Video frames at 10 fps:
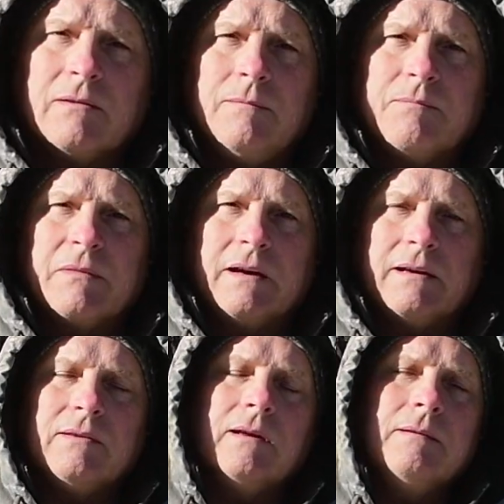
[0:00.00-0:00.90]
So like
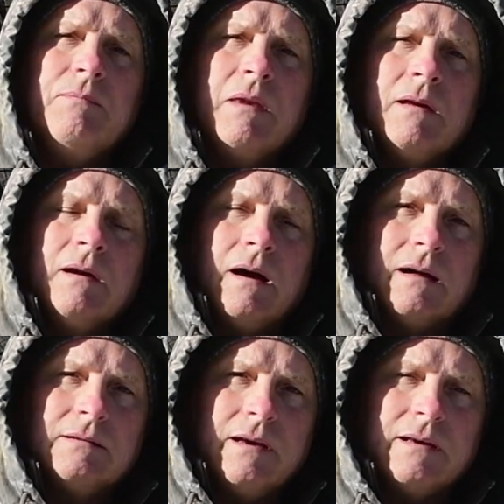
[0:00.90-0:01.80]
I said,
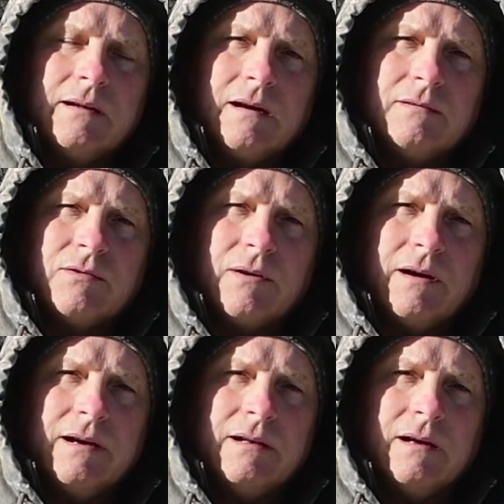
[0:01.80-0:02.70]
I'll take it out and try it,